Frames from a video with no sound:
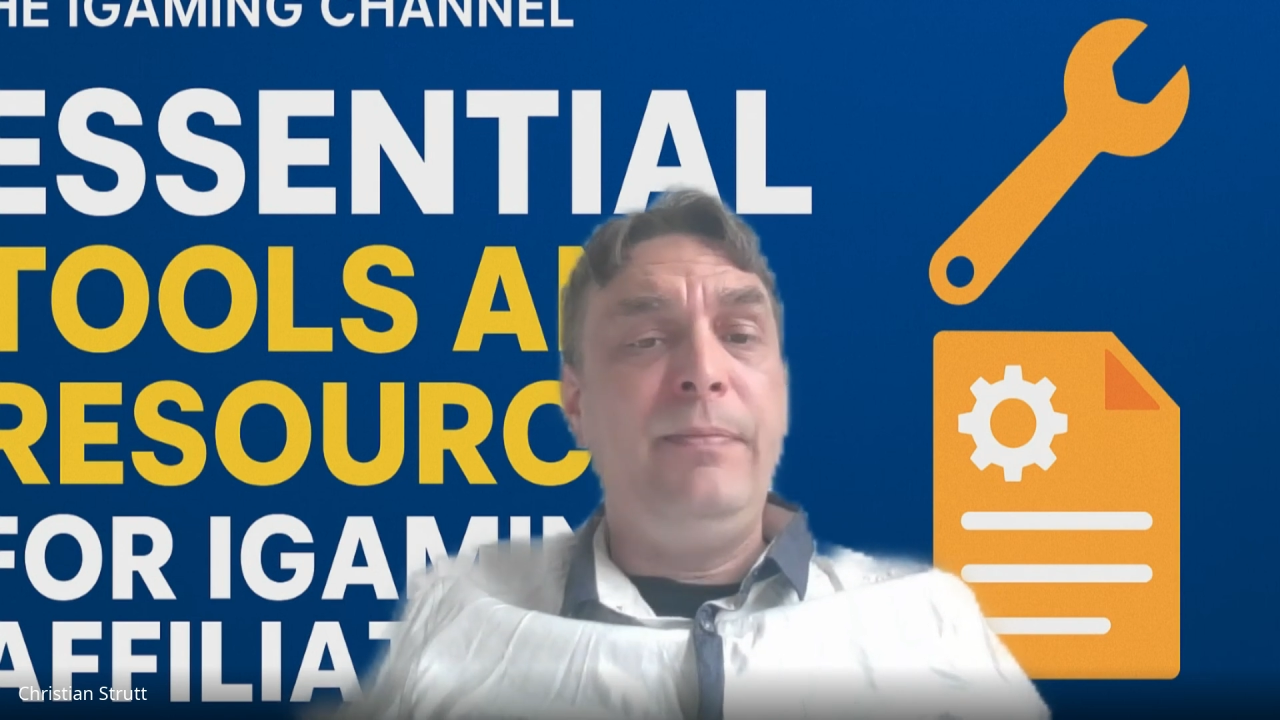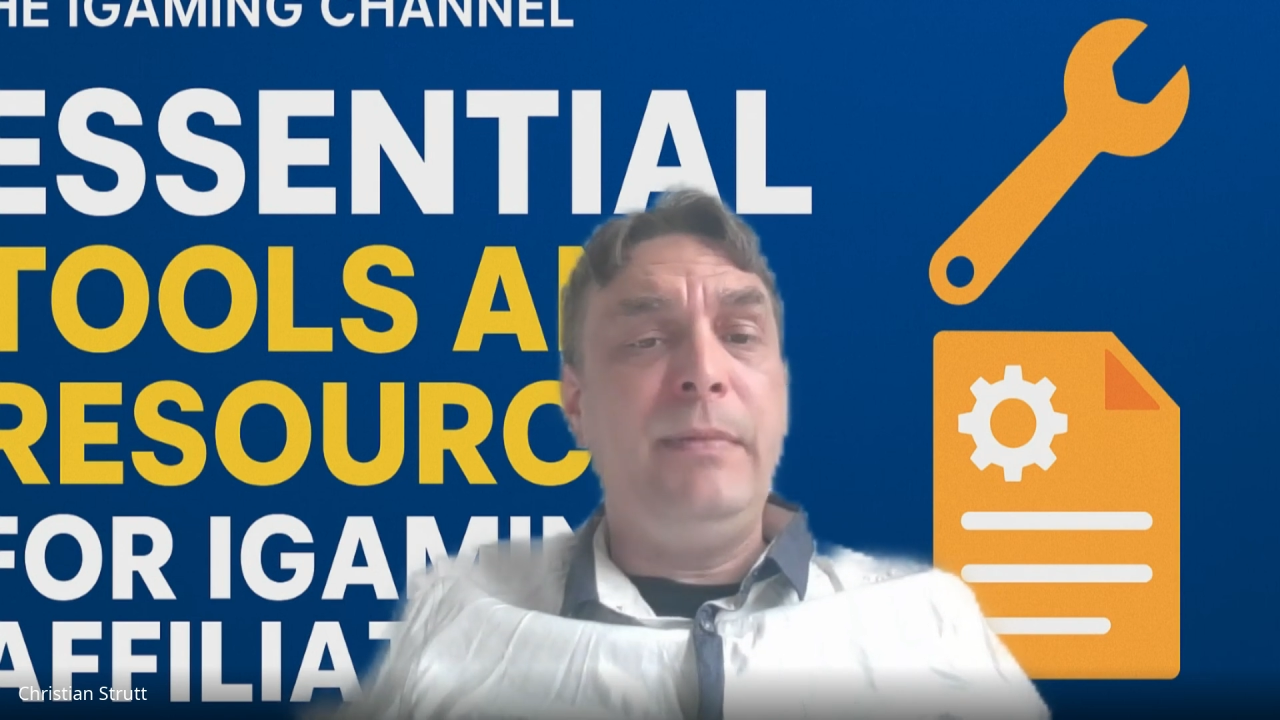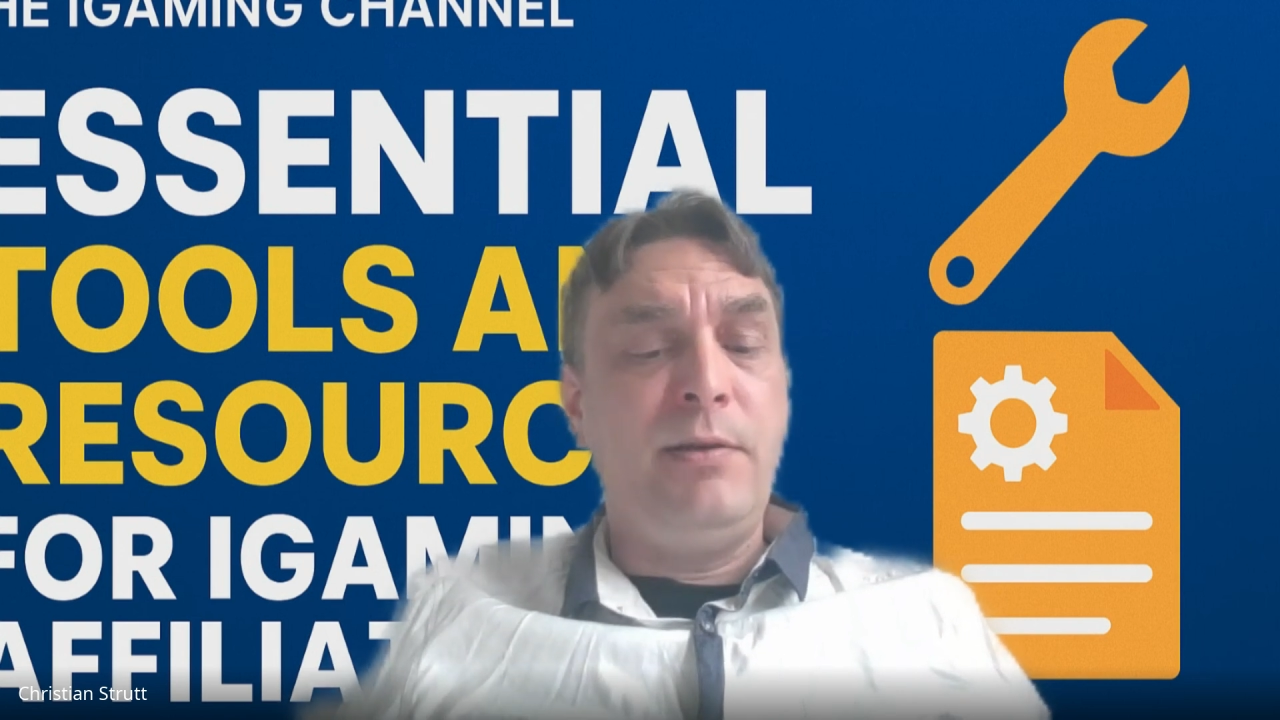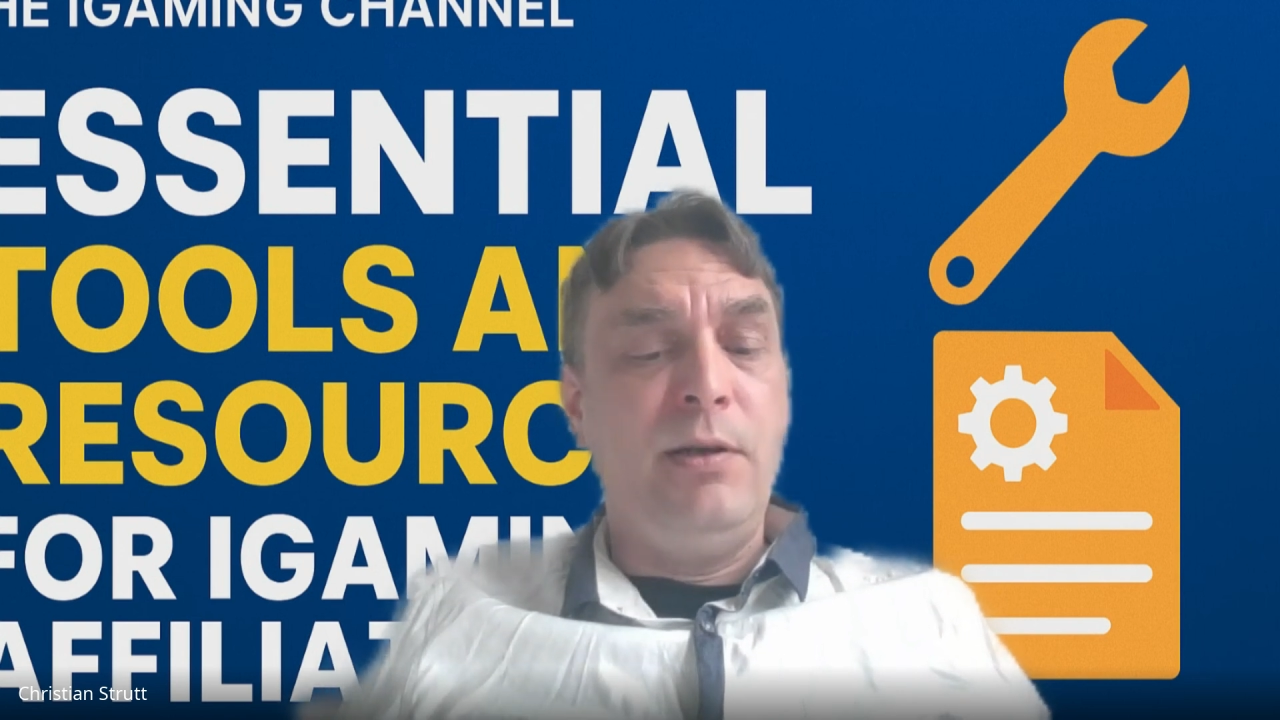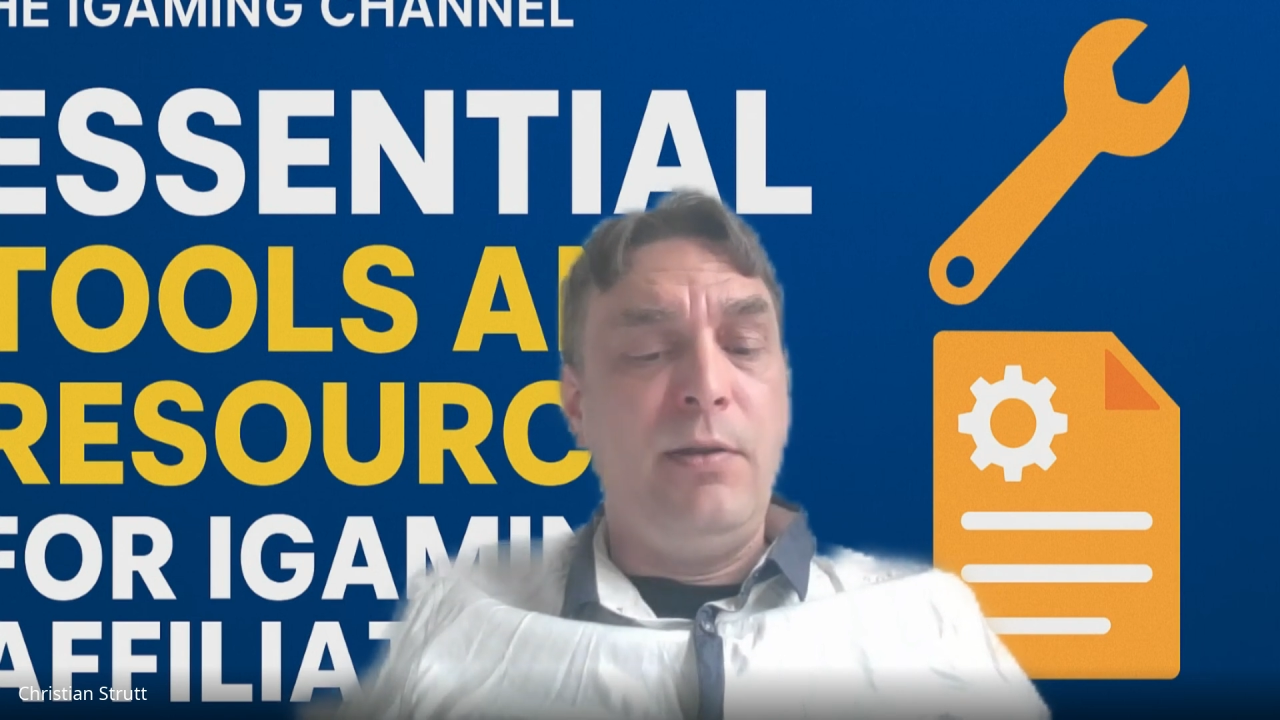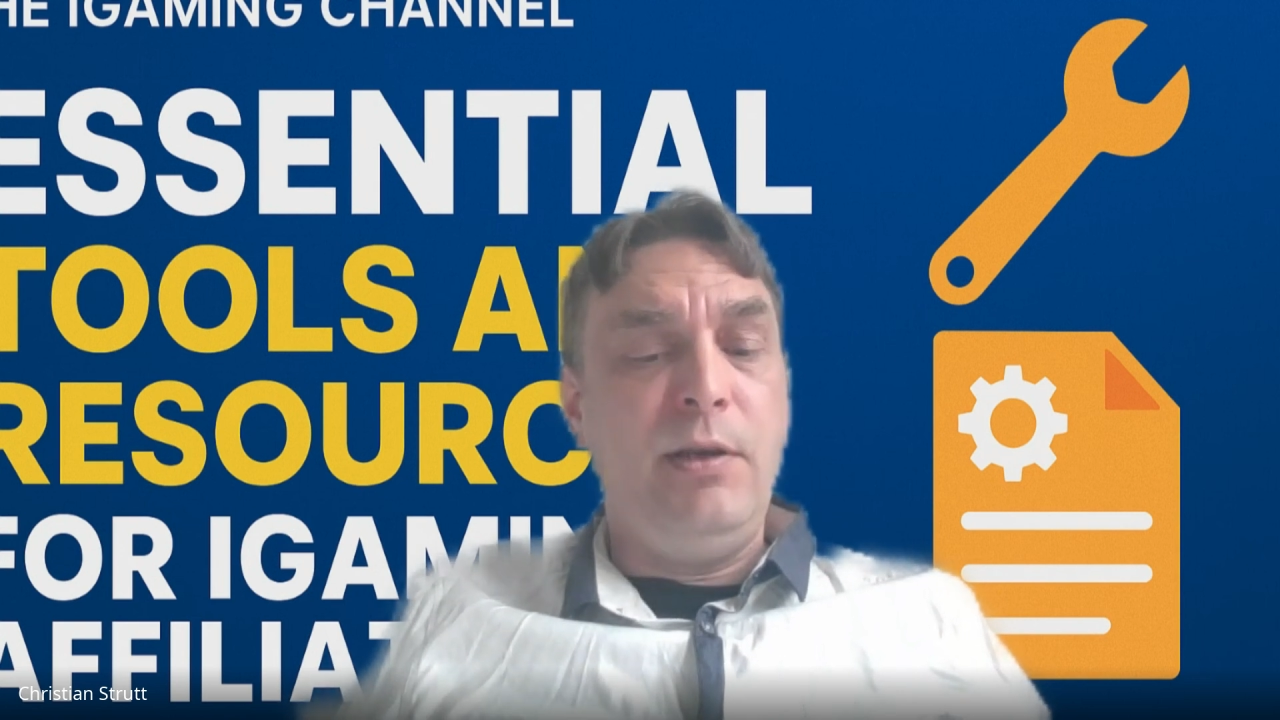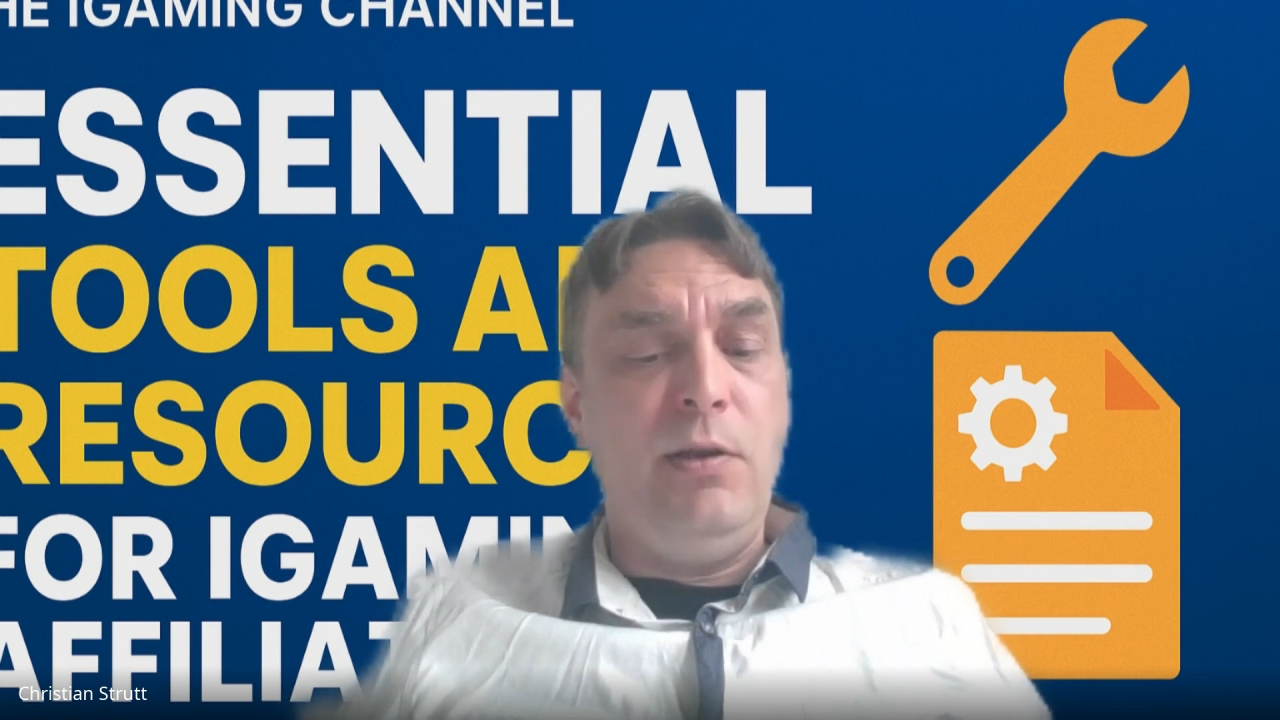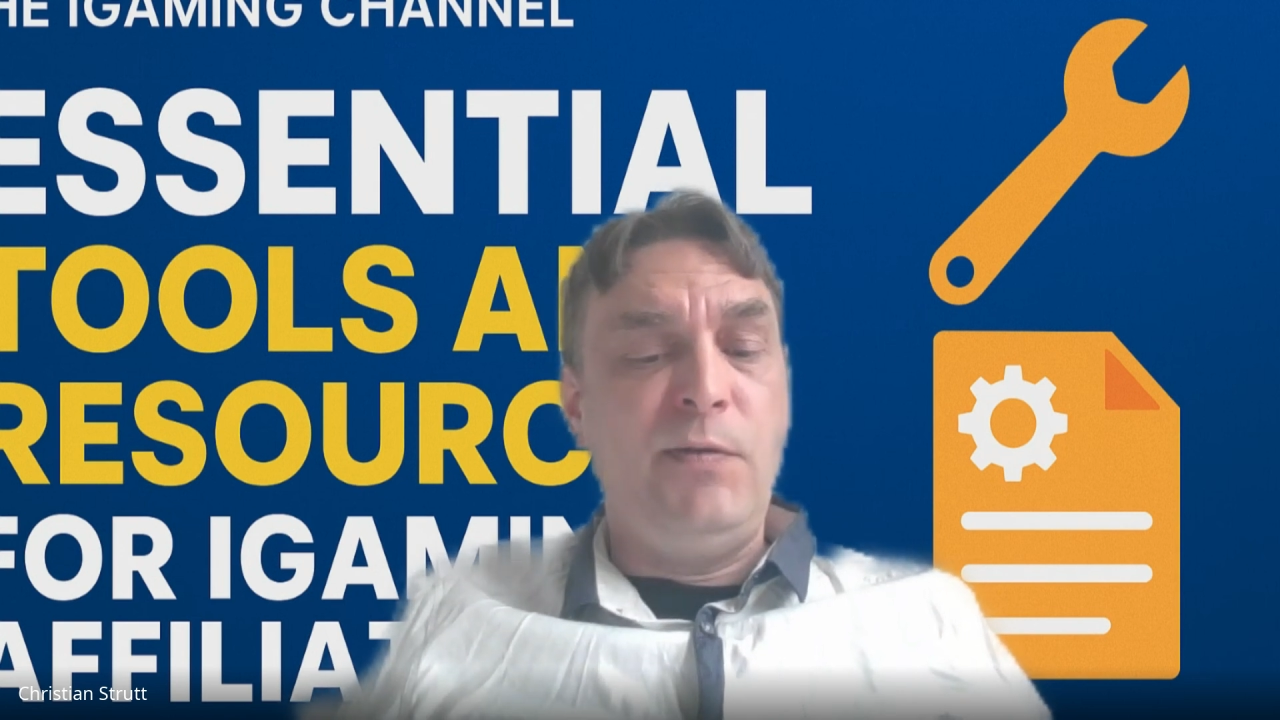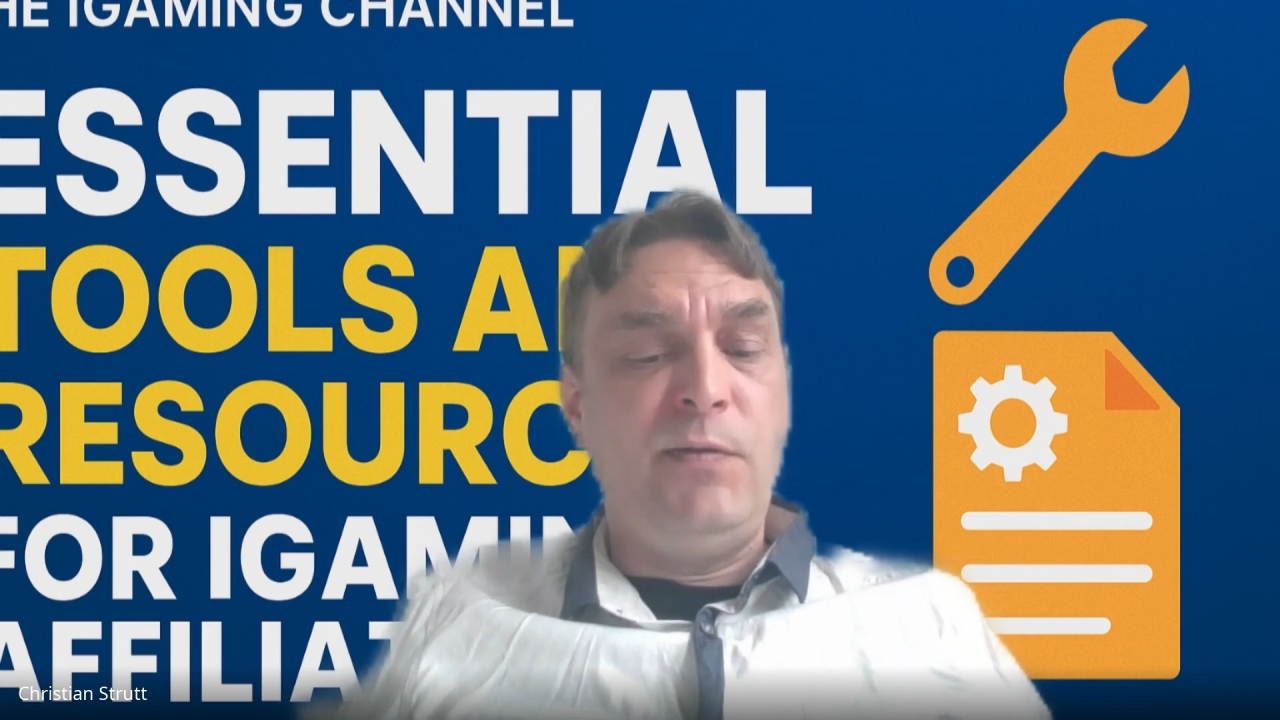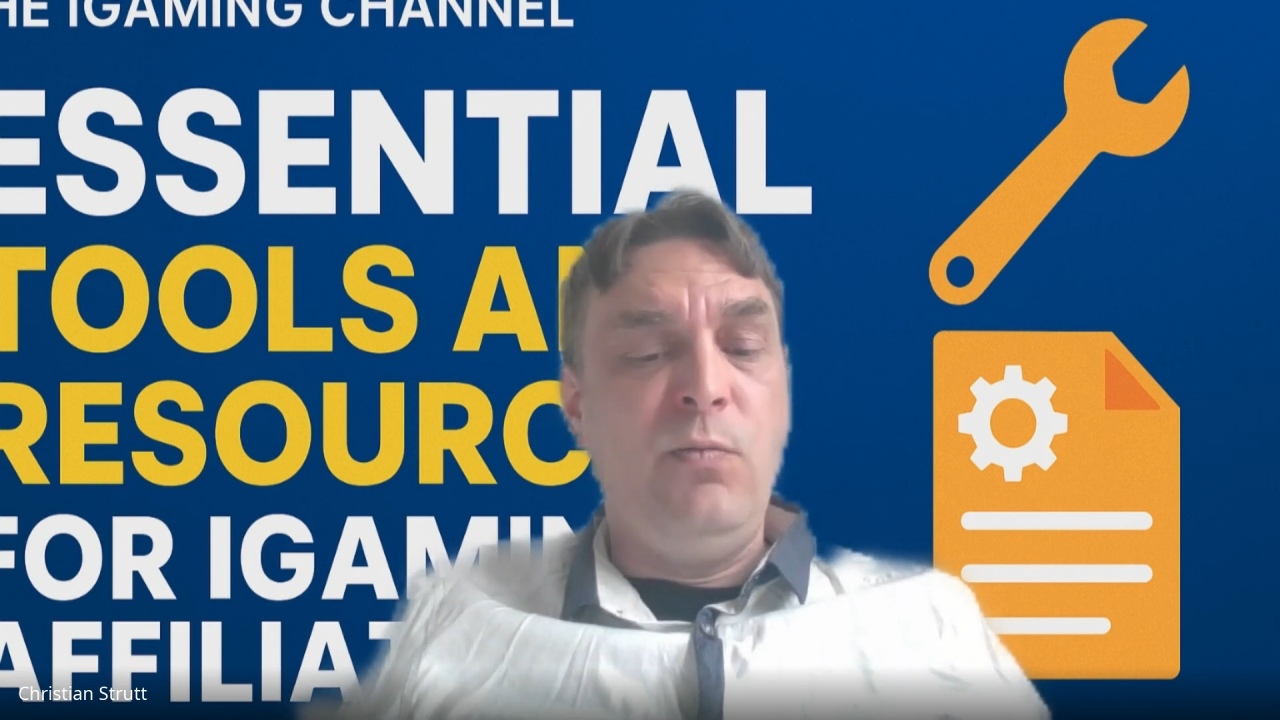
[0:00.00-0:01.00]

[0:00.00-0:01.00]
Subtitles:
is another useful